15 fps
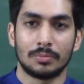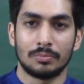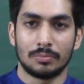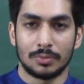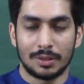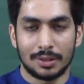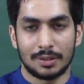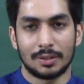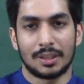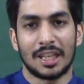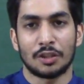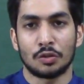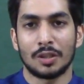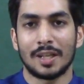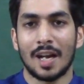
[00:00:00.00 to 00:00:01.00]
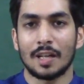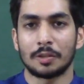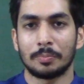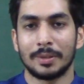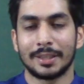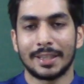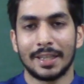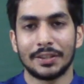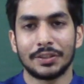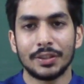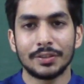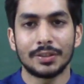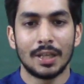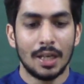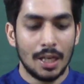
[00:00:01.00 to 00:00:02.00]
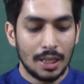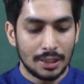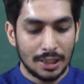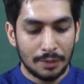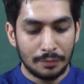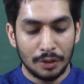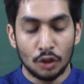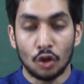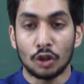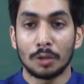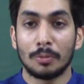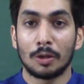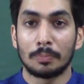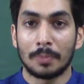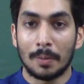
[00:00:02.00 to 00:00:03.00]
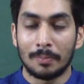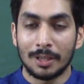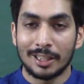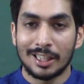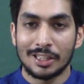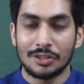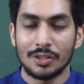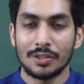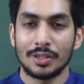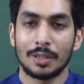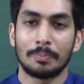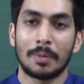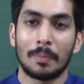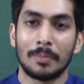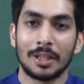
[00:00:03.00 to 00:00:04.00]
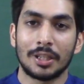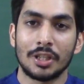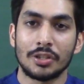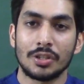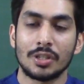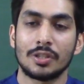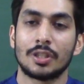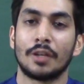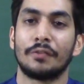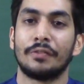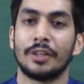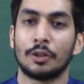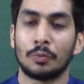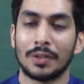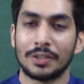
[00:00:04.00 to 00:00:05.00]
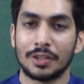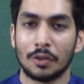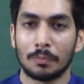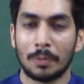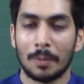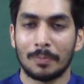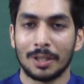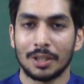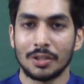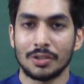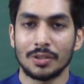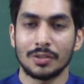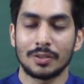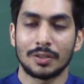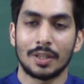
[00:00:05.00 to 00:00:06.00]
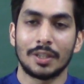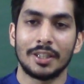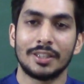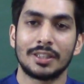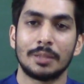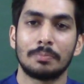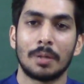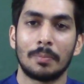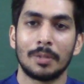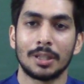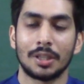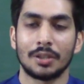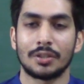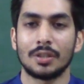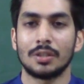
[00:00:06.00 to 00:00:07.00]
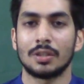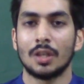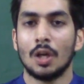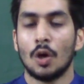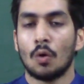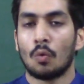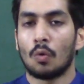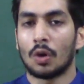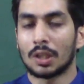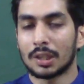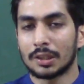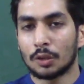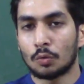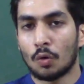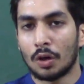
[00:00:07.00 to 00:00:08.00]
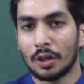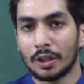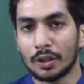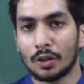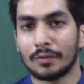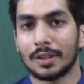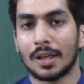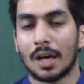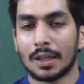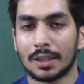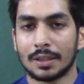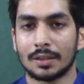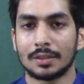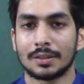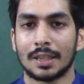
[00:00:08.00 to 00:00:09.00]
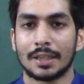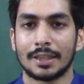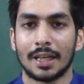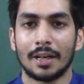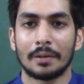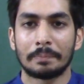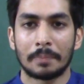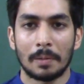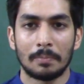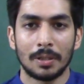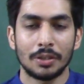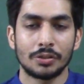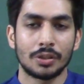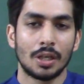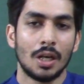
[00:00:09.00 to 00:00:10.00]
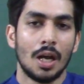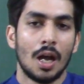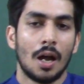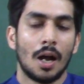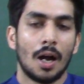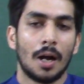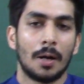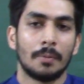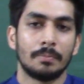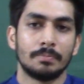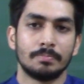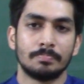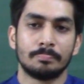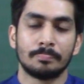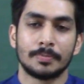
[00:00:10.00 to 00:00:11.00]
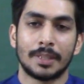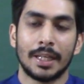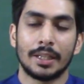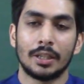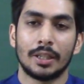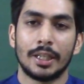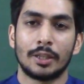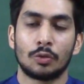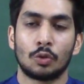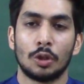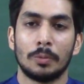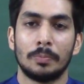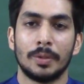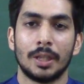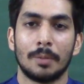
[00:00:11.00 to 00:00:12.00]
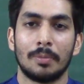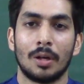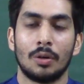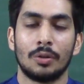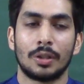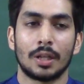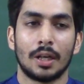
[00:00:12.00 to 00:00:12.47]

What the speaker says: sexual harassment cases, then we talked about publications, in publications the frequency of publications, the recent publications, what are the quality of the articles that they have published, then it could be about